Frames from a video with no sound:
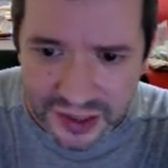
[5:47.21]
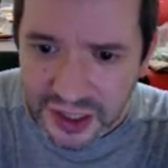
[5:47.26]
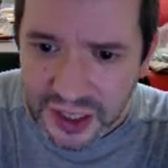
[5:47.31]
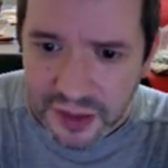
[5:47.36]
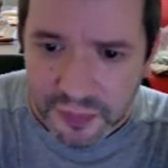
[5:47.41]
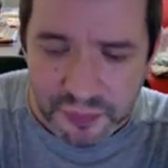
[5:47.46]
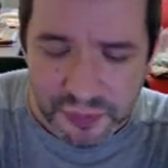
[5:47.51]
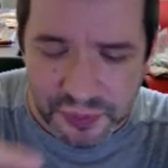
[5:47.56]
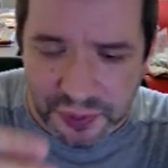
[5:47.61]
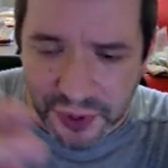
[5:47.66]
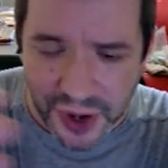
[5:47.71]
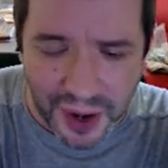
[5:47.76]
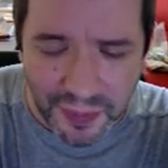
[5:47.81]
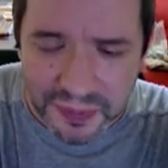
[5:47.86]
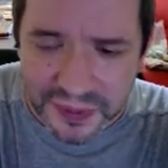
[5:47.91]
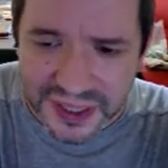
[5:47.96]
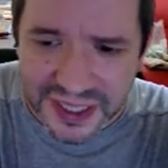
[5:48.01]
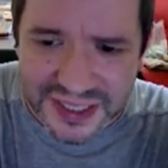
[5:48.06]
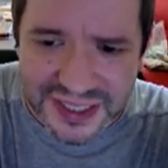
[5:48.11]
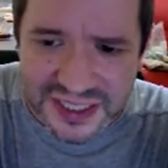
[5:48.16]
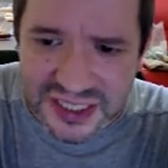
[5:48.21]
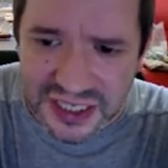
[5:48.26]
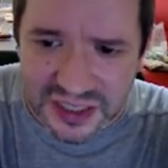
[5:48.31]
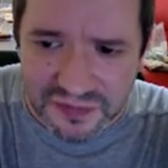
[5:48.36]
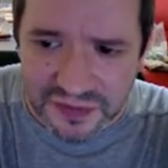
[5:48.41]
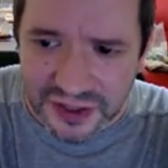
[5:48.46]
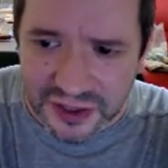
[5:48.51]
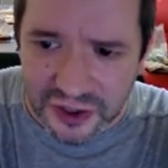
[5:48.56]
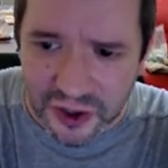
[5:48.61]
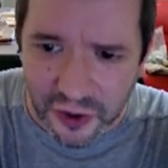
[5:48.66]
Probably he doesn't
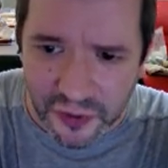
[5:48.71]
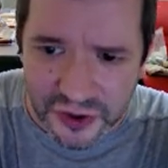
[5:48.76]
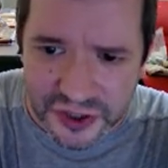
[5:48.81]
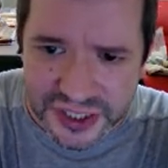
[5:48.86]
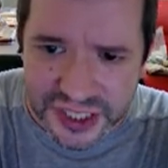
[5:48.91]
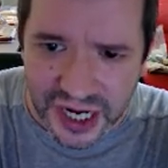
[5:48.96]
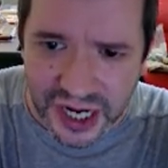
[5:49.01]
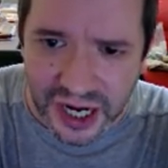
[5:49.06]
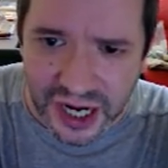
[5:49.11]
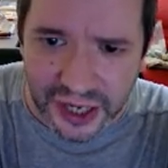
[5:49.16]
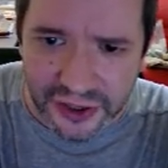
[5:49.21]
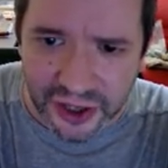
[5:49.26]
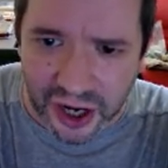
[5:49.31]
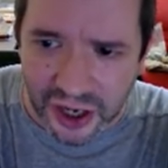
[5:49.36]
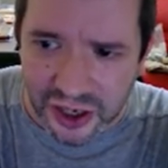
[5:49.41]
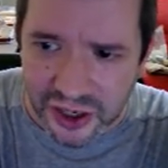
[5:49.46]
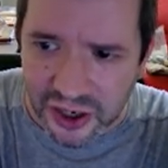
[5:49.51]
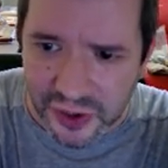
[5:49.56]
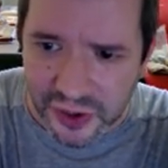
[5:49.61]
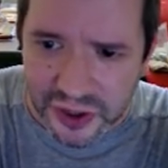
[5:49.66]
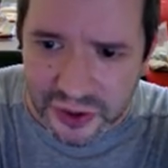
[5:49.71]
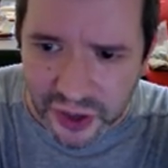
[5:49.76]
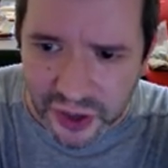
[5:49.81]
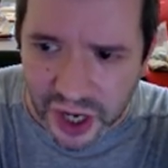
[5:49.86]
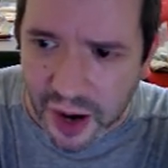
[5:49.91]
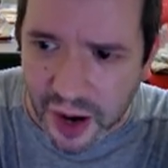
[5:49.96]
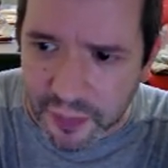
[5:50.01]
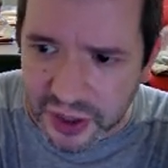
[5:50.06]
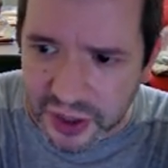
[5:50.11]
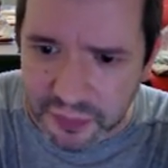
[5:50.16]
even know there's an ongoing robbery.